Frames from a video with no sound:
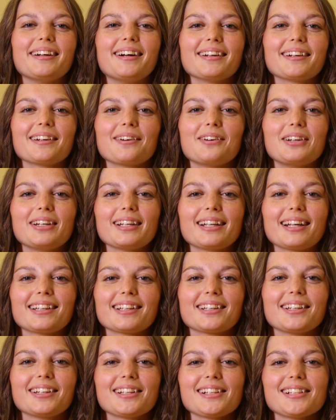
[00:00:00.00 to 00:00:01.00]
on going to
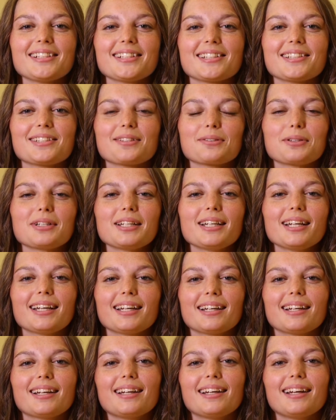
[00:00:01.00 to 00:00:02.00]
get the cookies this
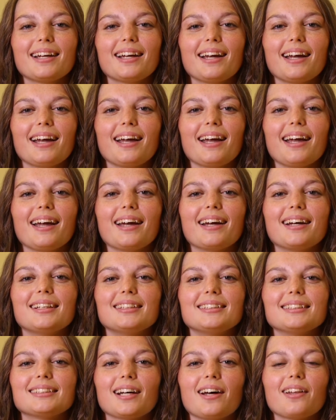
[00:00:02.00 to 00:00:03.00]
week.
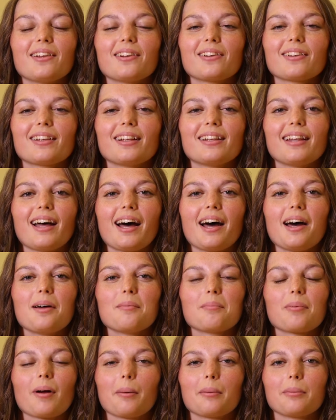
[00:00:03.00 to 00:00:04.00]
And other than
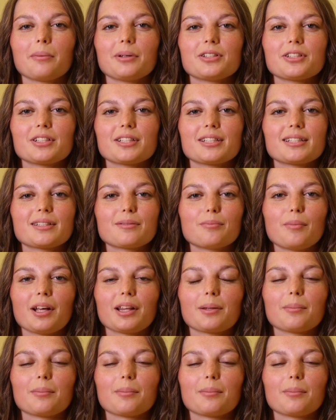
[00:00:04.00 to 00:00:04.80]
that, probably just make